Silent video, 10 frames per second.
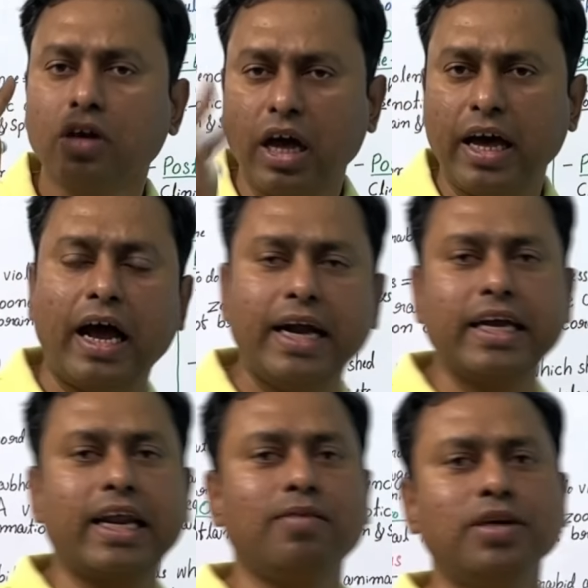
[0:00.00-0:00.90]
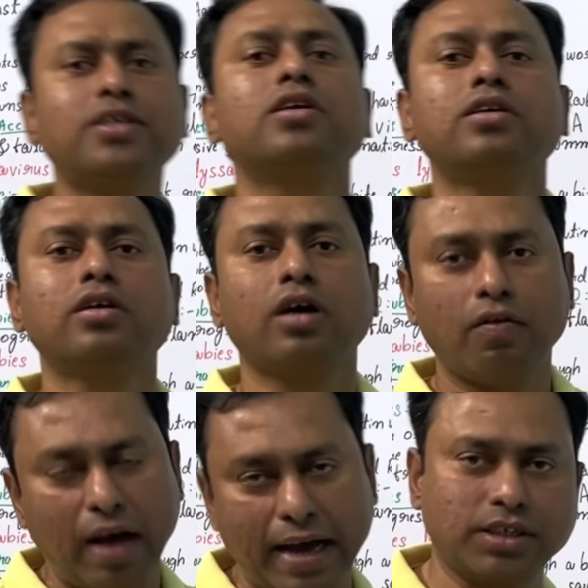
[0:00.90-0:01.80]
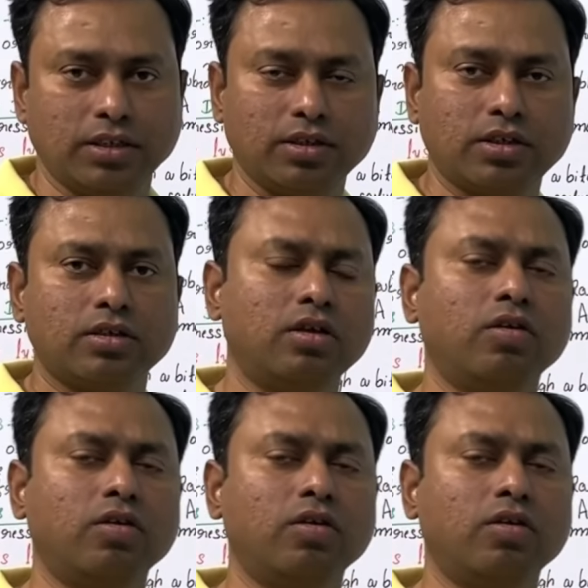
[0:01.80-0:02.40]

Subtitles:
anti-rabies vaccines.